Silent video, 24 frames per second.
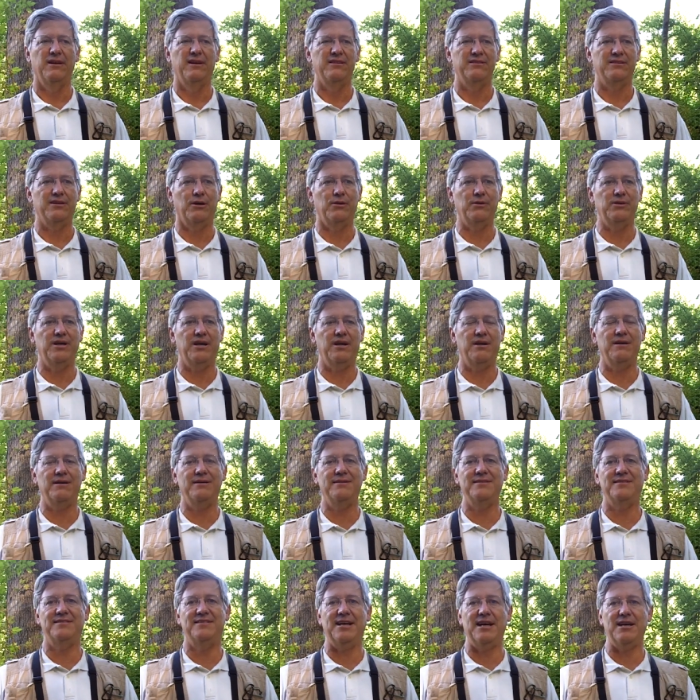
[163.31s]
So
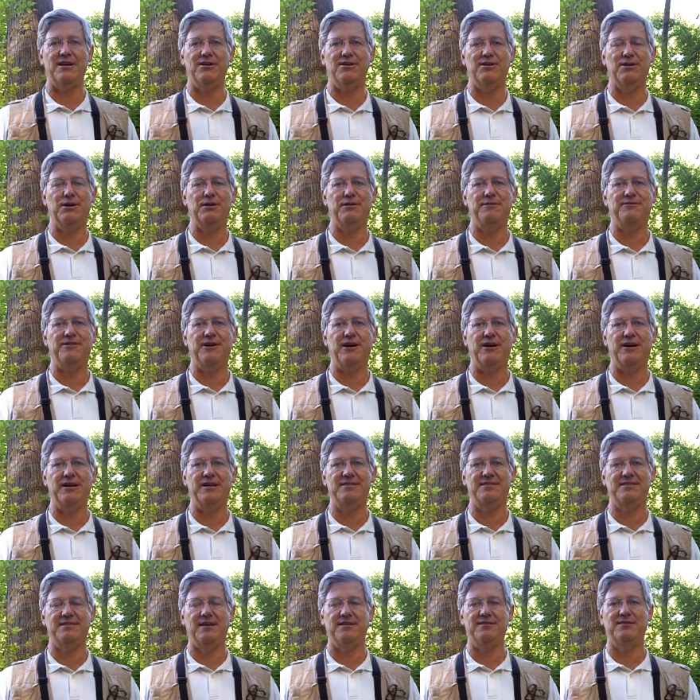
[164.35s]
young second growth
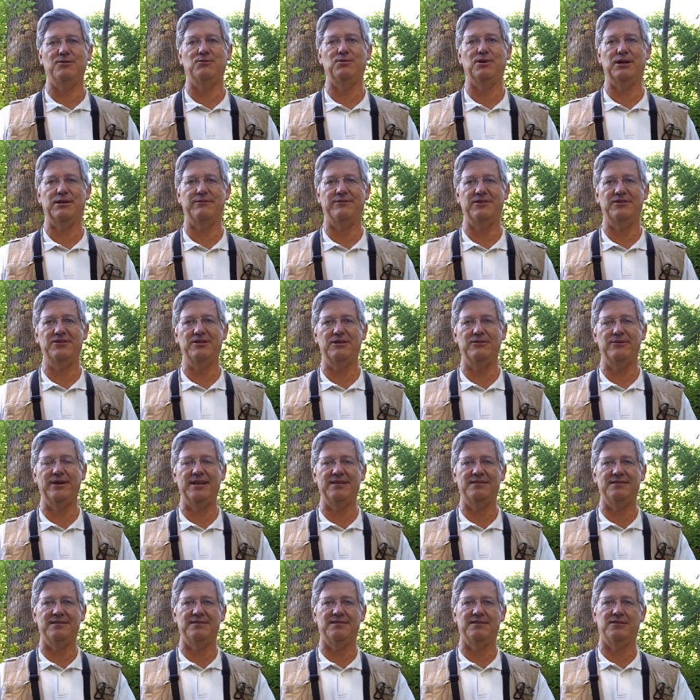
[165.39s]
forest doesn't work for 2 reasons.